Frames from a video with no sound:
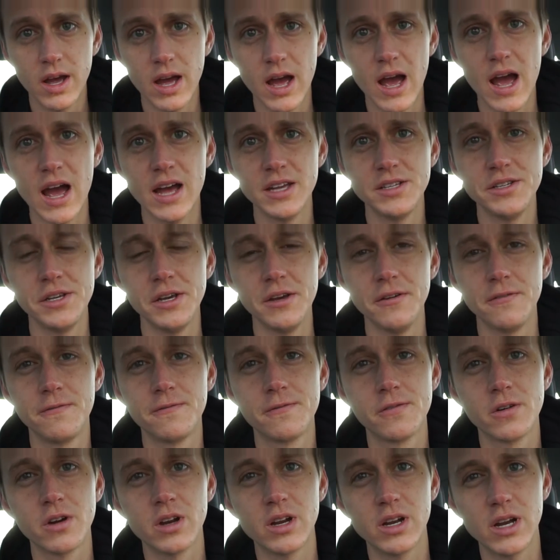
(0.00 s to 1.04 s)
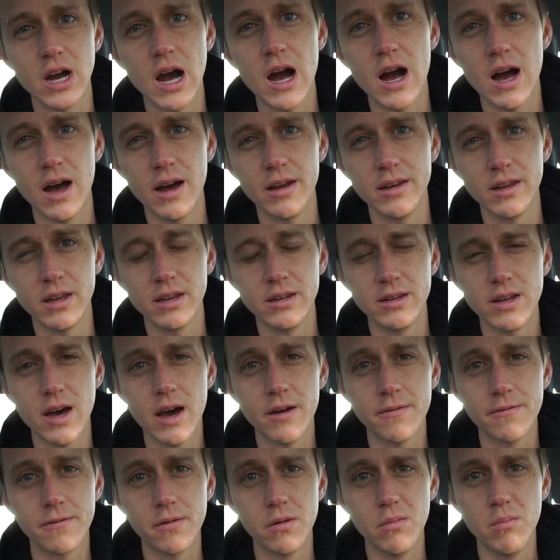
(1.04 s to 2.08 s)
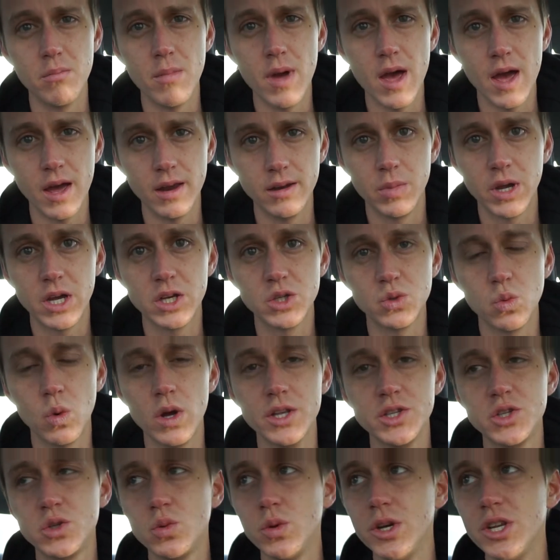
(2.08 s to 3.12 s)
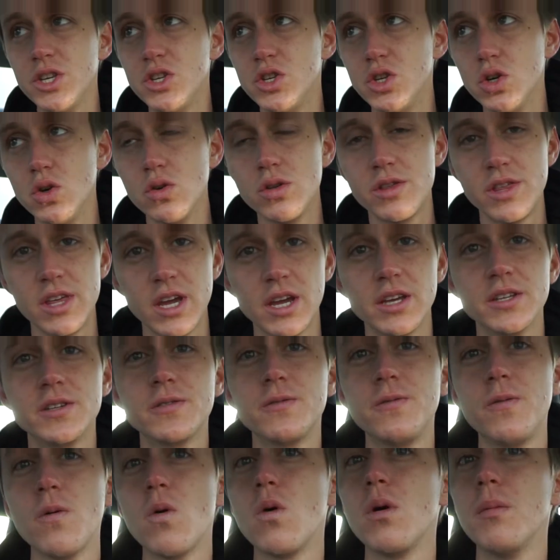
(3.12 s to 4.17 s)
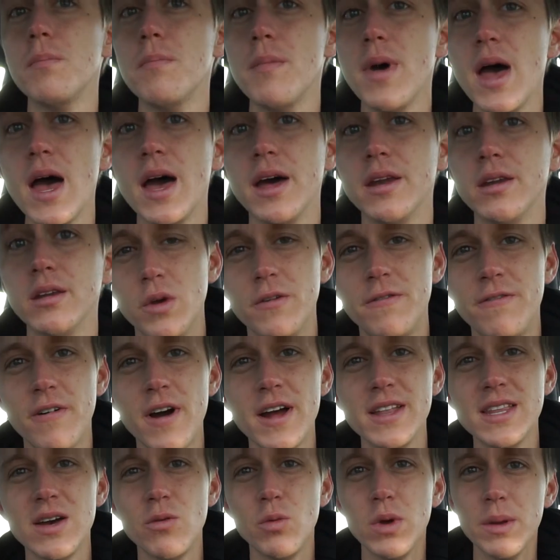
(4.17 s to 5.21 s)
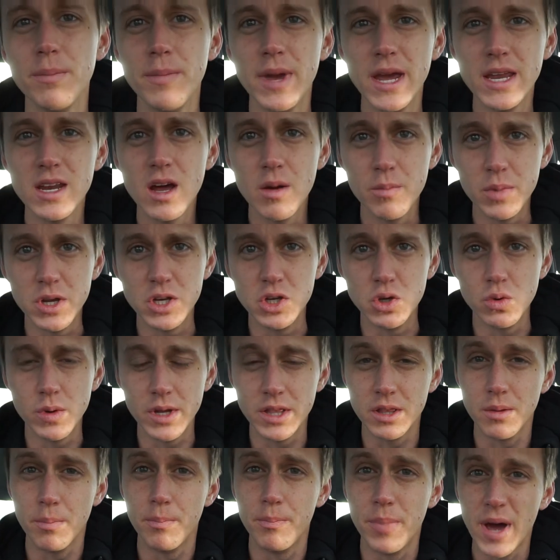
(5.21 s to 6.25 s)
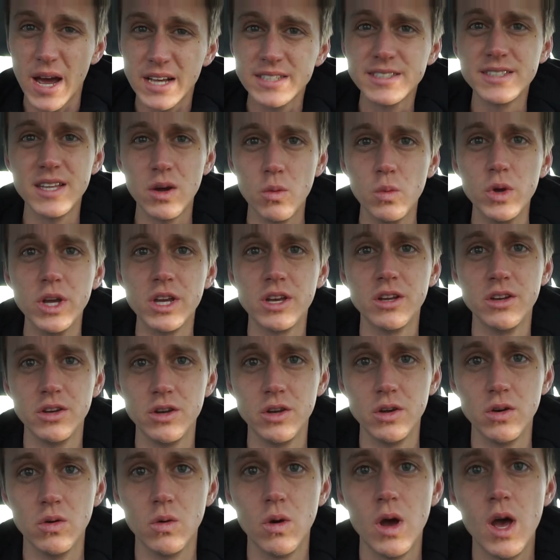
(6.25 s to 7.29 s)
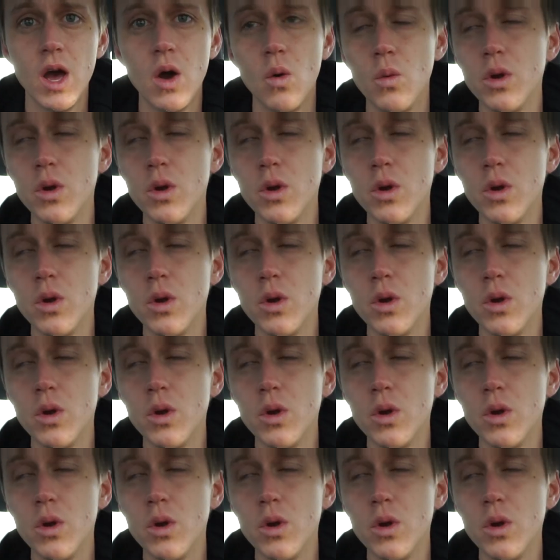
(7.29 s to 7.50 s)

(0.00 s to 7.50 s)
as if for God and not for men. Because once we do things for men, we find that we may not be doing the best that we can do.